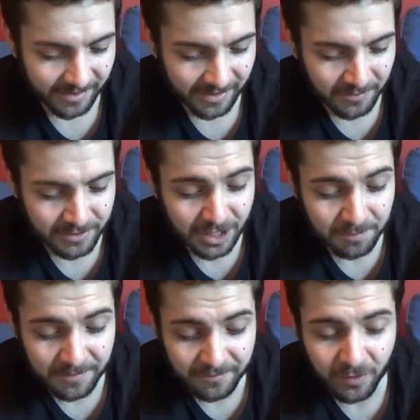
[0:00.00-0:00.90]
which
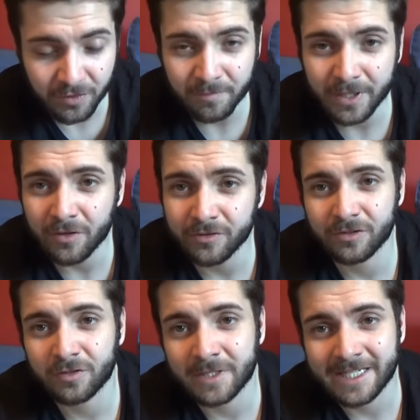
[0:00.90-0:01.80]
could be fun, but it also
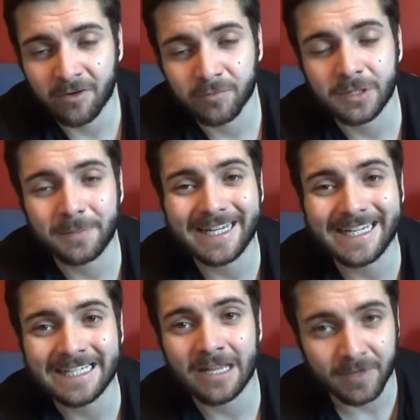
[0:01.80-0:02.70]
could be terrible, so
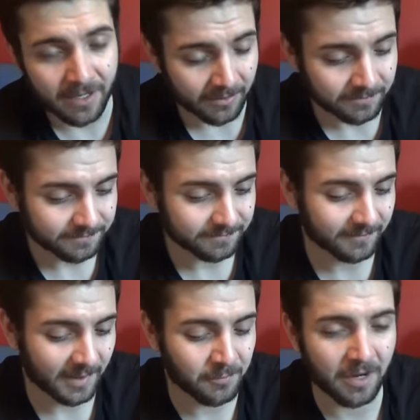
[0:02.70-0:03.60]
please let me know
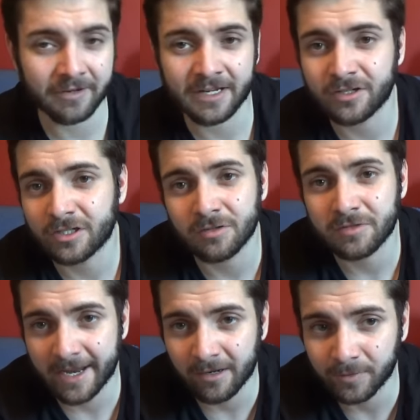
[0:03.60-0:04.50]
whether it'd just do
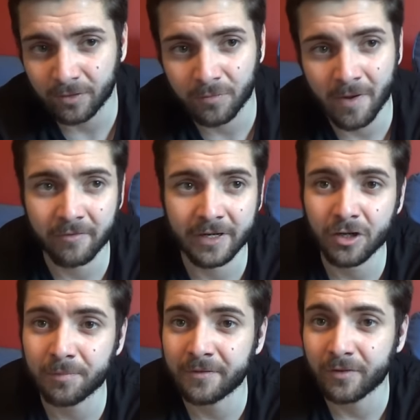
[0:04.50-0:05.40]
terrible or whether it
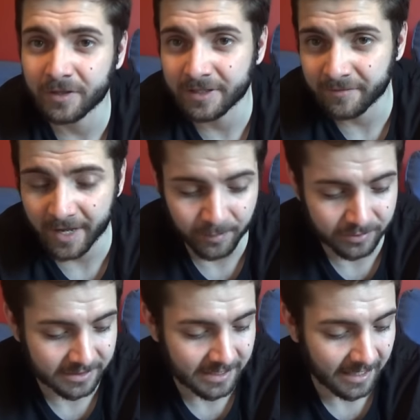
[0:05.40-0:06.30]
could be fun and is viable
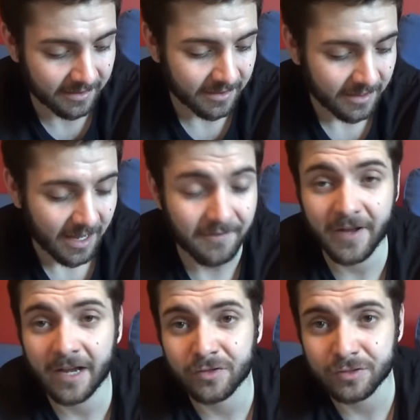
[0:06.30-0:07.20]
to take. At
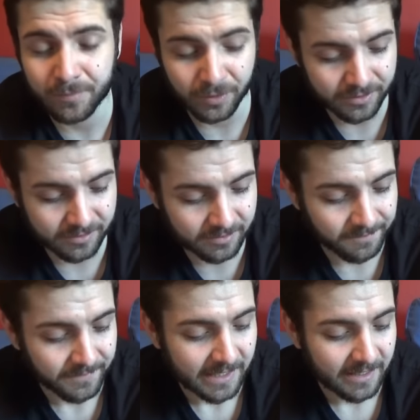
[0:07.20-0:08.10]
500 points,
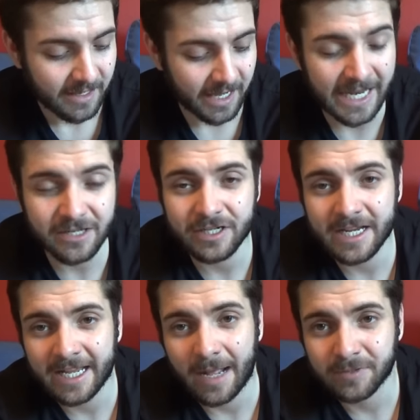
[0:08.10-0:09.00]
an engineer
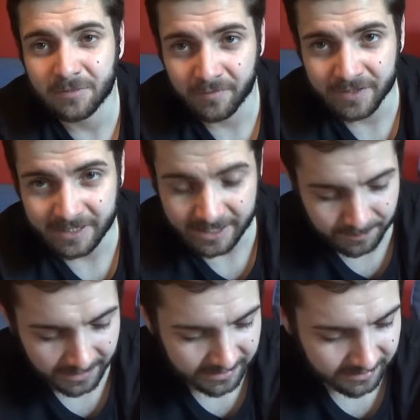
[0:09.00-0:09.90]
captain with a siege
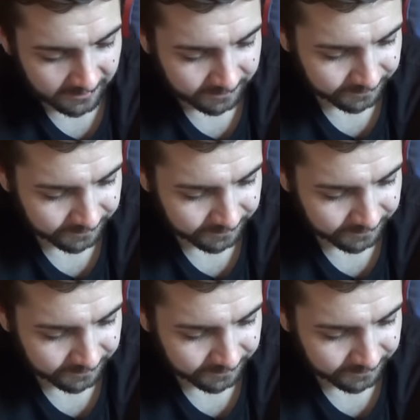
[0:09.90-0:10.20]
ballista,